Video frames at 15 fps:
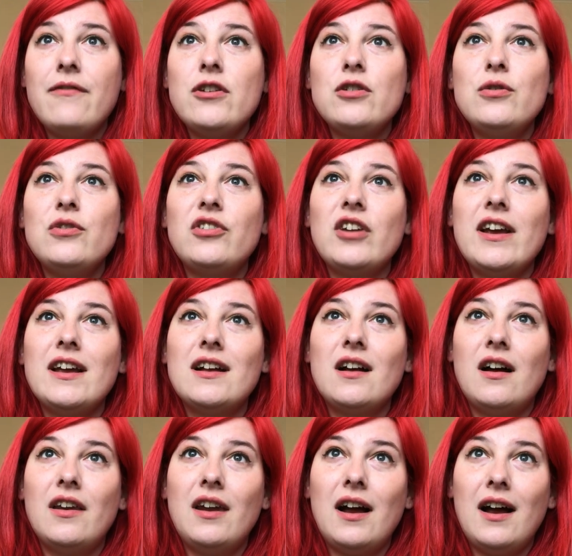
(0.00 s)
Ever used a
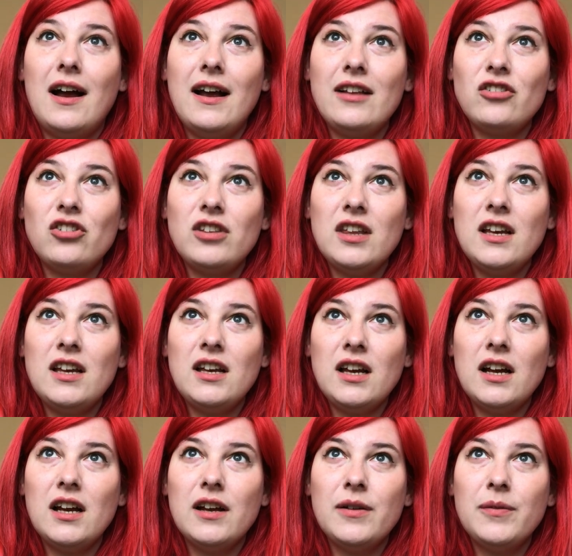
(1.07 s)
gun? Actually,